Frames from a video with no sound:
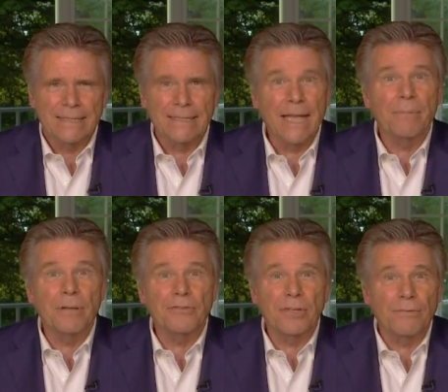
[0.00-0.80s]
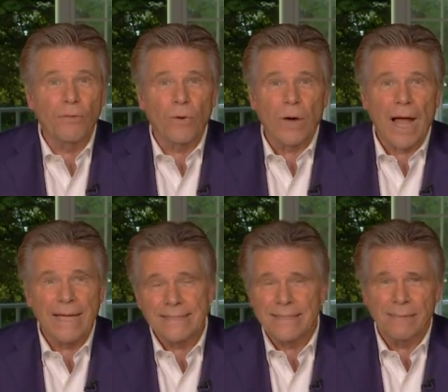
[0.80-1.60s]
The N B C four
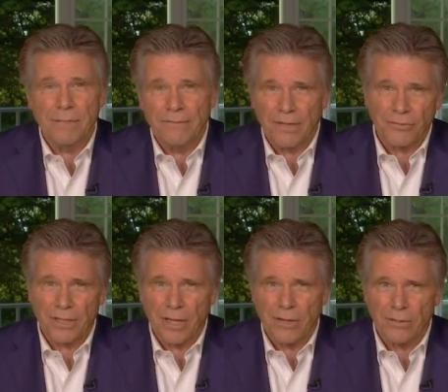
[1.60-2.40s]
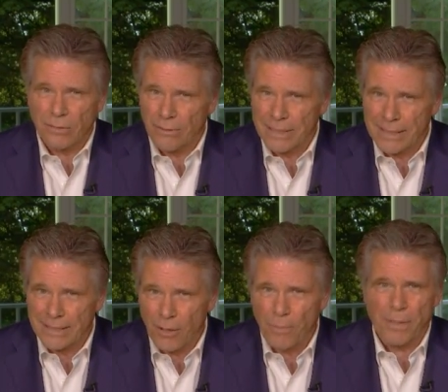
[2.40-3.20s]
I-Team investigator Lolita
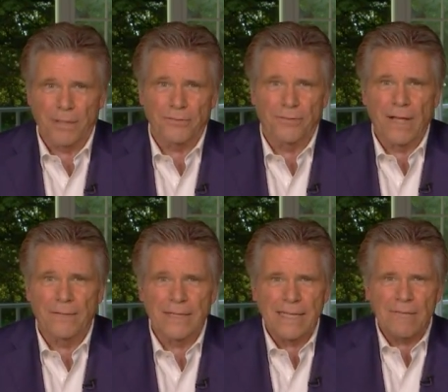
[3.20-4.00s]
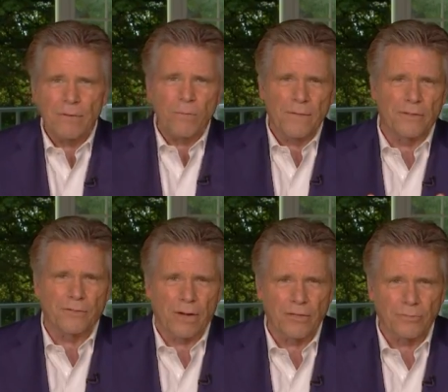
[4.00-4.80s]
Lopez found that even when the
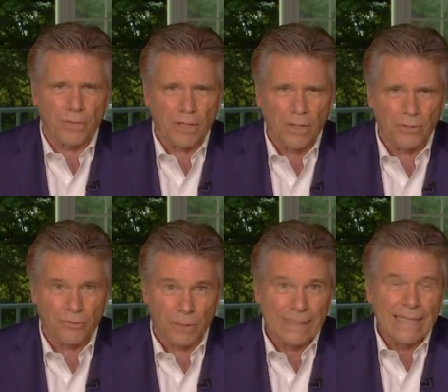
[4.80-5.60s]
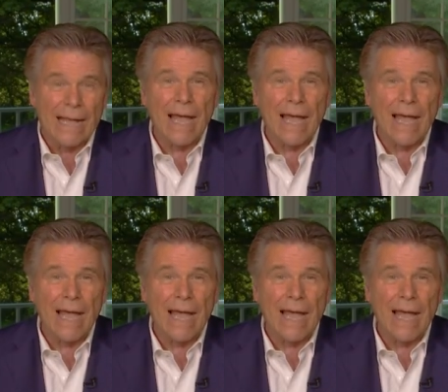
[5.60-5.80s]
trails were closed, well,